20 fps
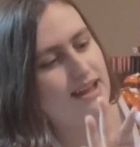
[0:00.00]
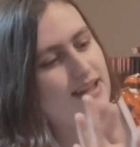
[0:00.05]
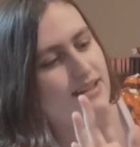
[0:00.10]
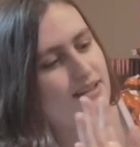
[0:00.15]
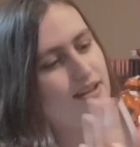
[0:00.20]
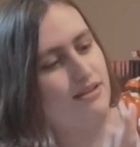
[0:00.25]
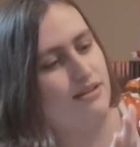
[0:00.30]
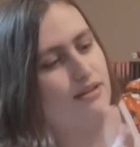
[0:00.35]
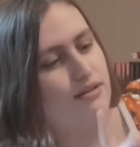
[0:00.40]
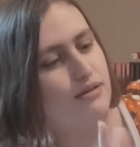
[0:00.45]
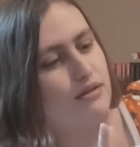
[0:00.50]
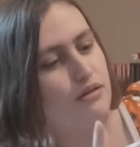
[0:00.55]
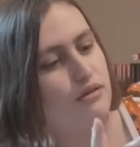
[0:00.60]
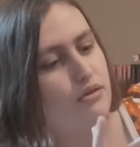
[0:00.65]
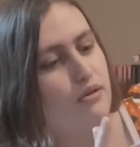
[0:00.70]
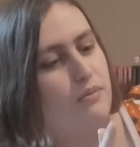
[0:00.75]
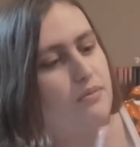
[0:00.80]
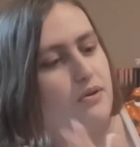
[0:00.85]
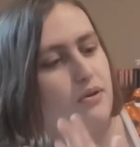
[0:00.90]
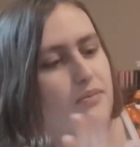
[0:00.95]
This is
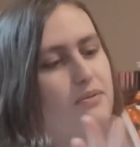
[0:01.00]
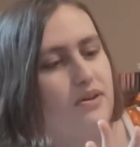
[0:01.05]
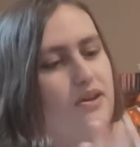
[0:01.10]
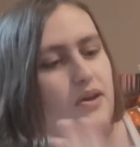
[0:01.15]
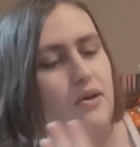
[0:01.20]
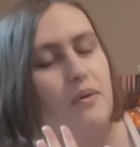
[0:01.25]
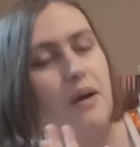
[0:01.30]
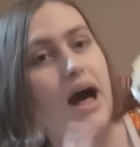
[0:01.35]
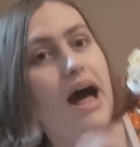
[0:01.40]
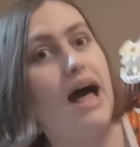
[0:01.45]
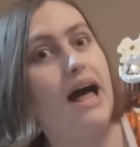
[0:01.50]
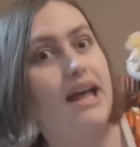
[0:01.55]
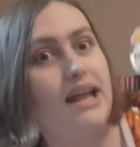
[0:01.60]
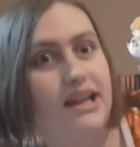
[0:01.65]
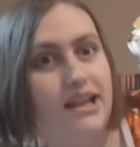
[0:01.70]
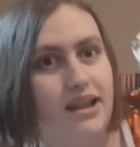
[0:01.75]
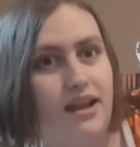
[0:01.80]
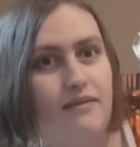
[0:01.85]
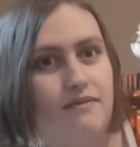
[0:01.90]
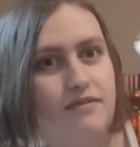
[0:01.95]
super duper cute. I
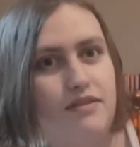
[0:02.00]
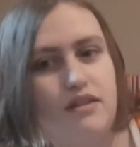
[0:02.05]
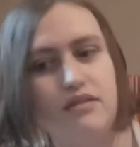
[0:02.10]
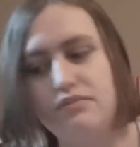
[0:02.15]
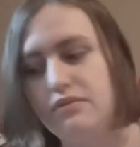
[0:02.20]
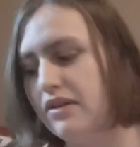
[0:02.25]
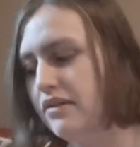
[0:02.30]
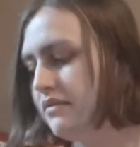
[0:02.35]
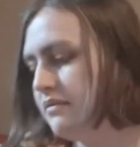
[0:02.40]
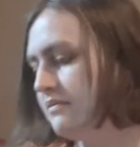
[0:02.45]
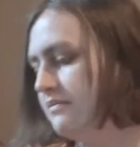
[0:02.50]
love this one.